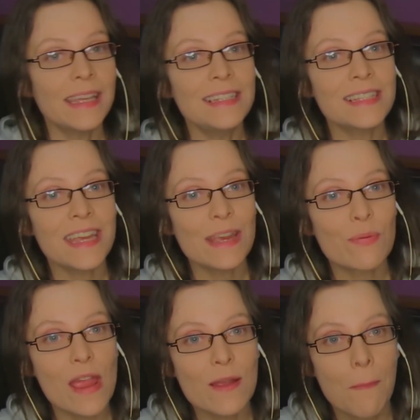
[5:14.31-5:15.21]
he's
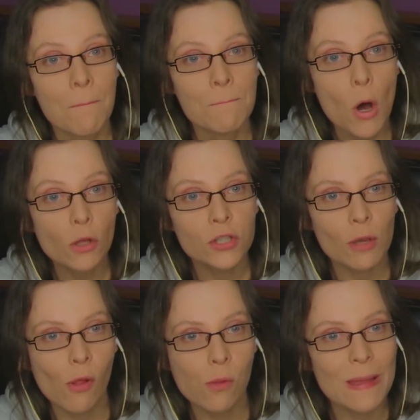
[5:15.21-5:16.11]
keeping
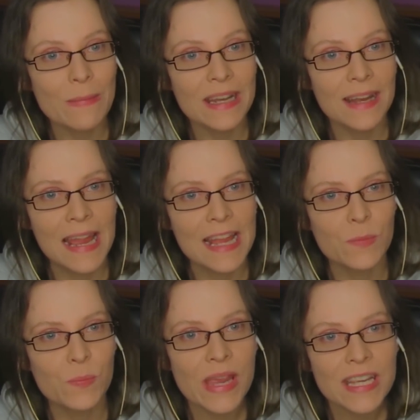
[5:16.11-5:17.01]
multiple women in his
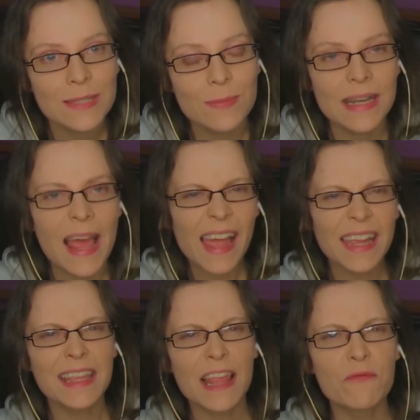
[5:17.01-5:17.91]
basement,
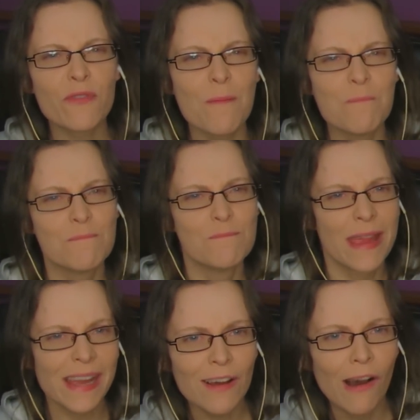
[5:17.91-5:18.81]
hanging them from
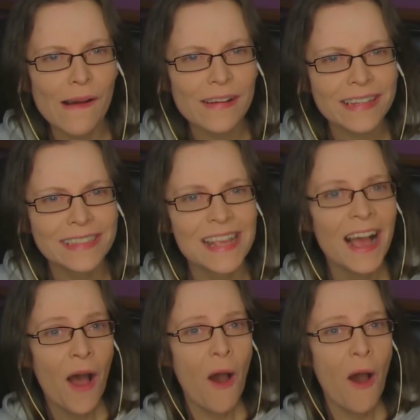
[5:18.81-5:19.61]
meat hooks?